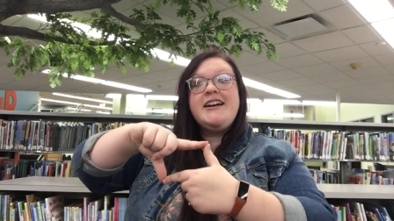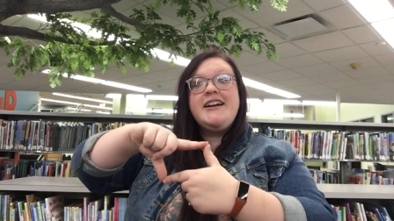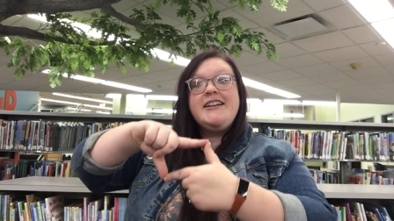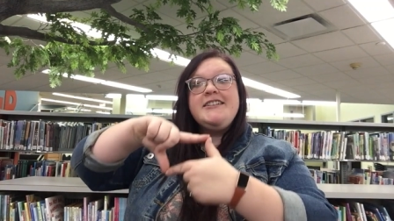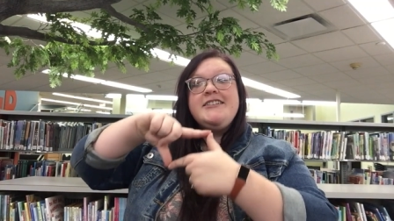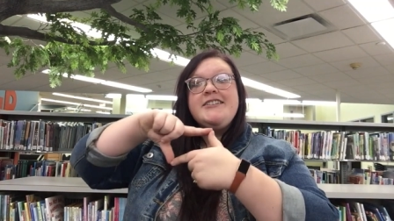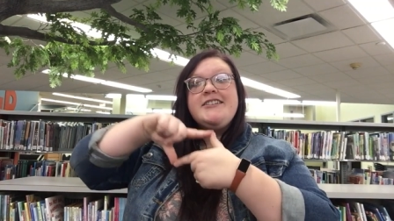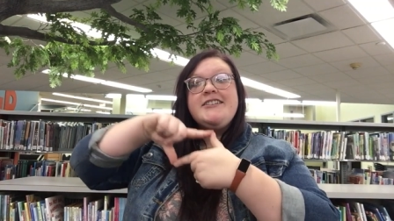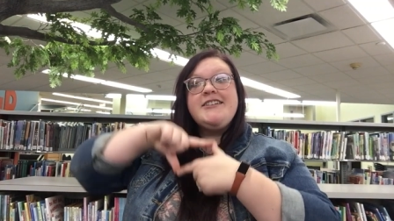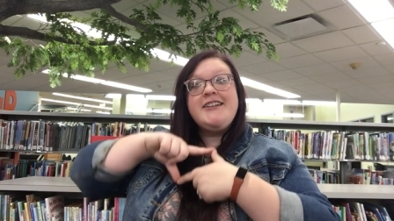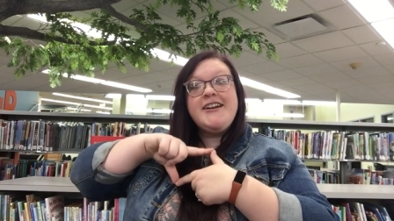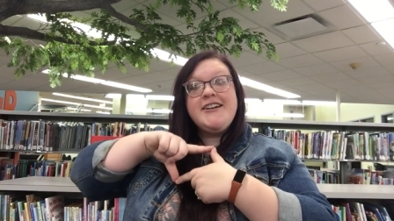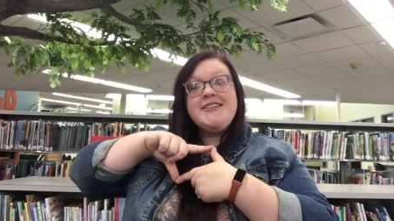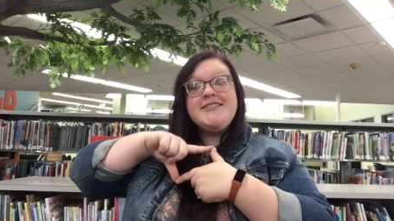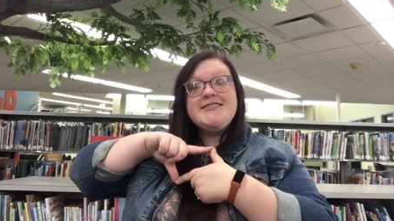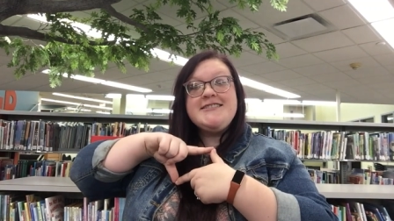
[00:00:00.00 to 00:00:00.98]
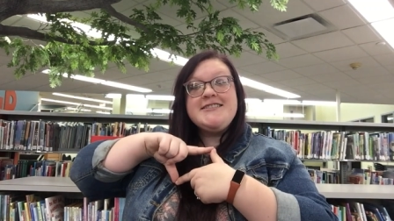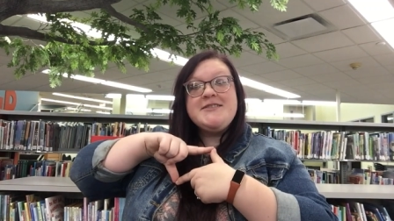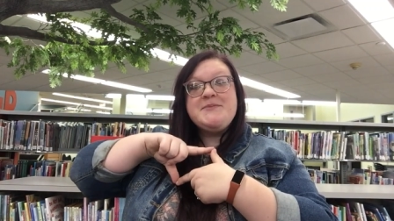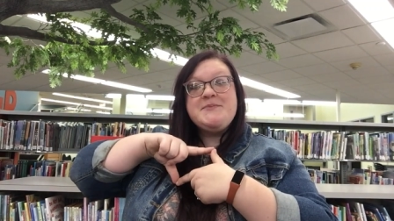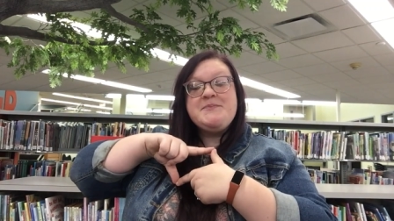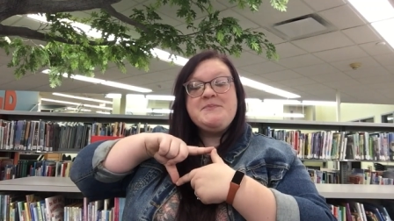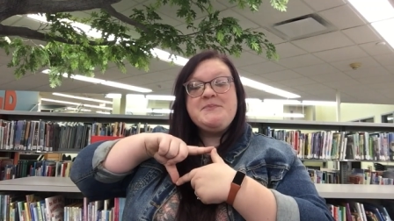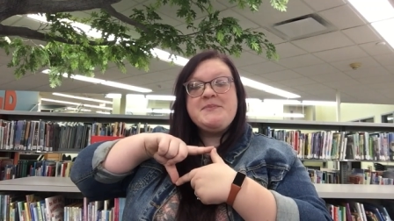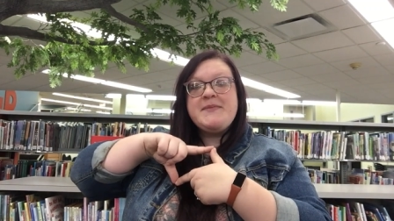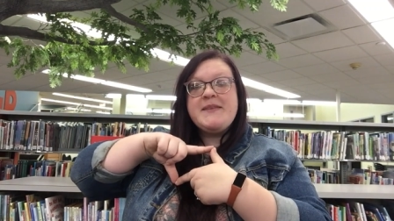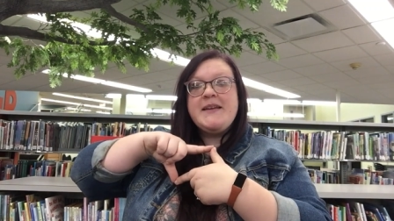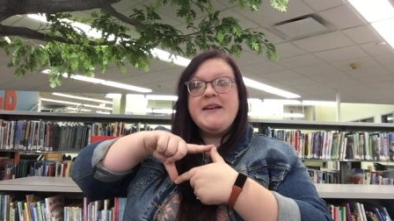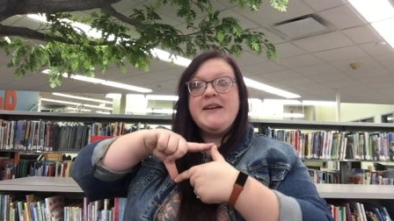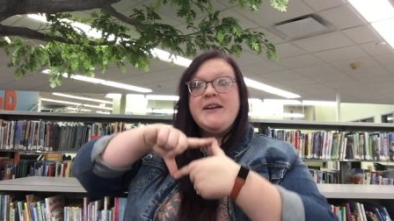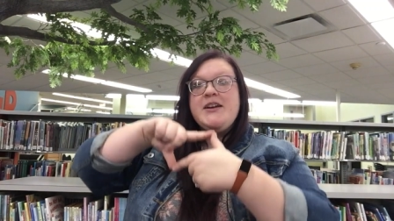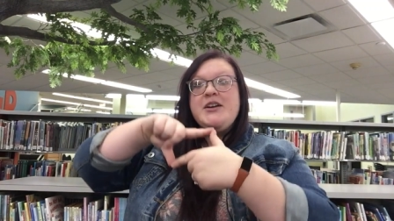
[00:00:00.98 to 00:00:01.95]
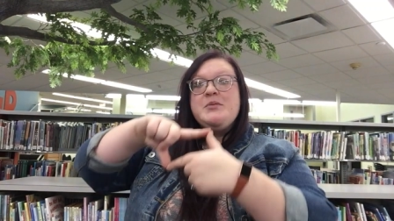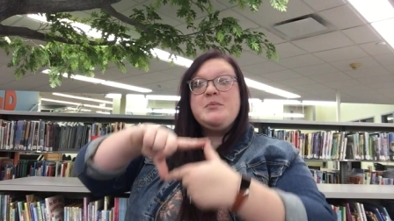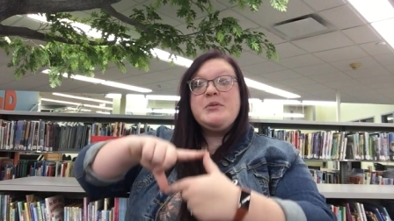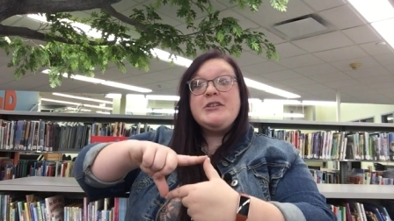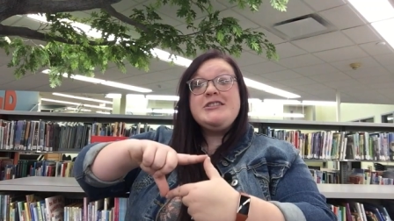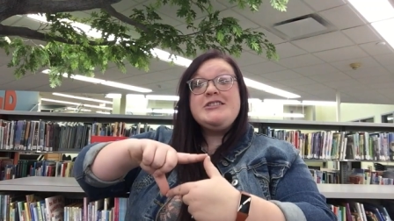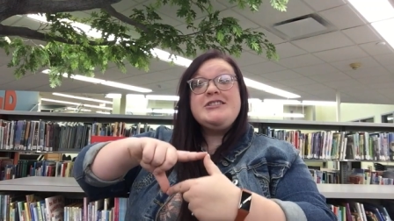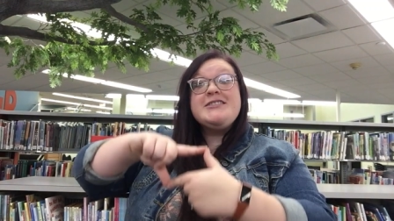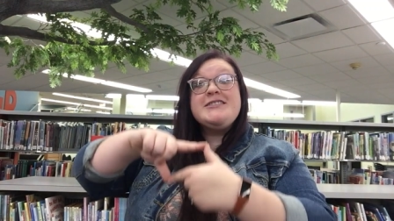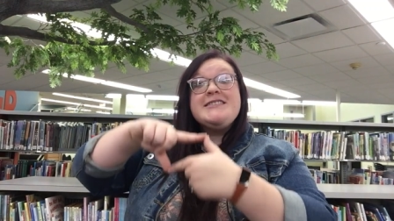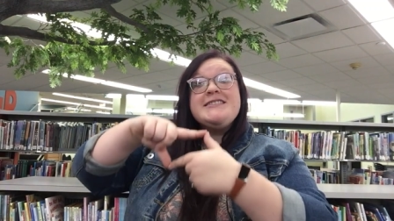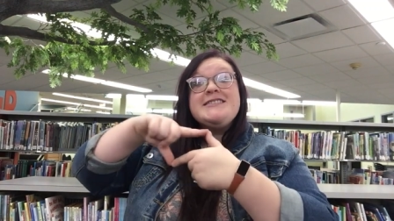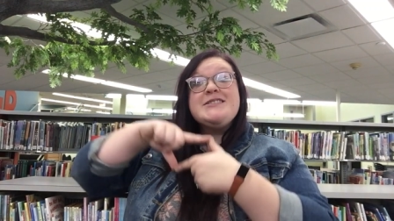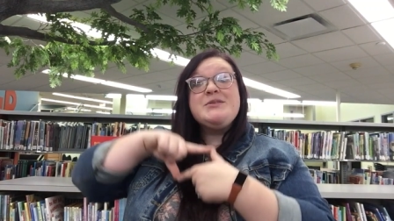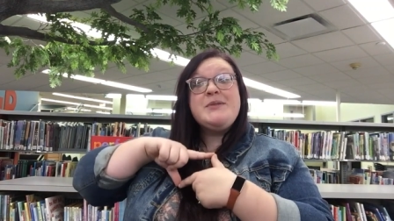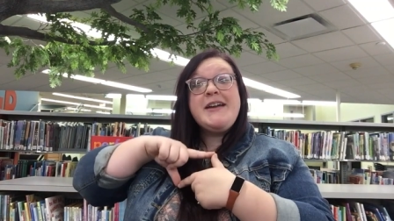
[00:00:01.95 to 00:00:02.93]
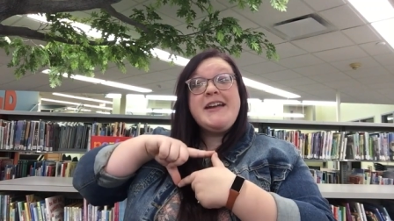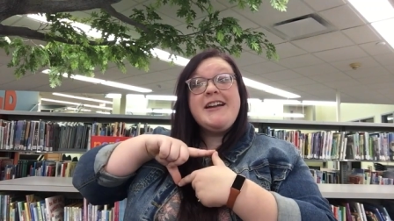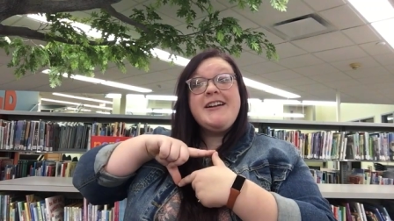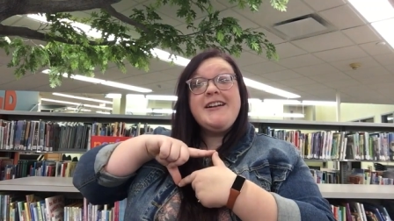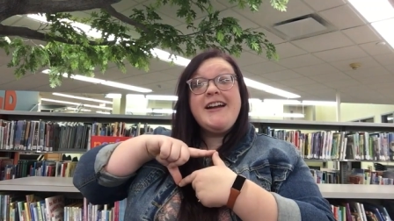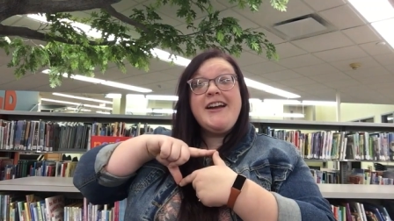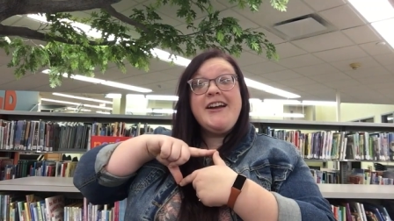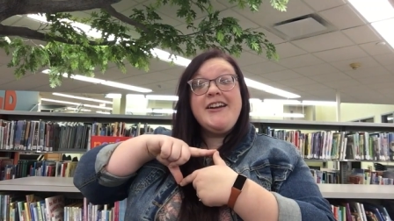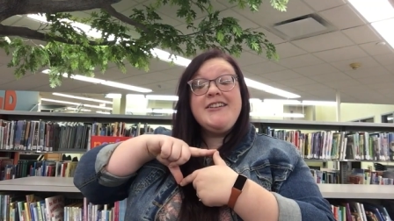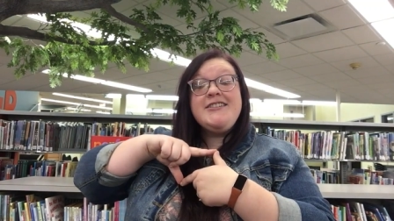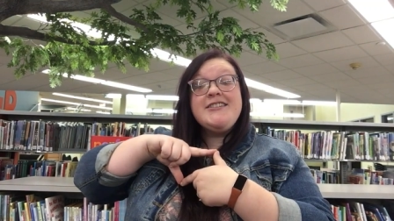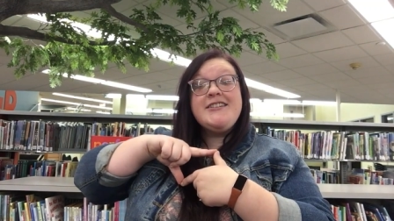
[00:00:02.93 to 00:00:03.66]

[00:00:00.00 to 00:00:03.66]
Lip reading: on your heart. Put your square on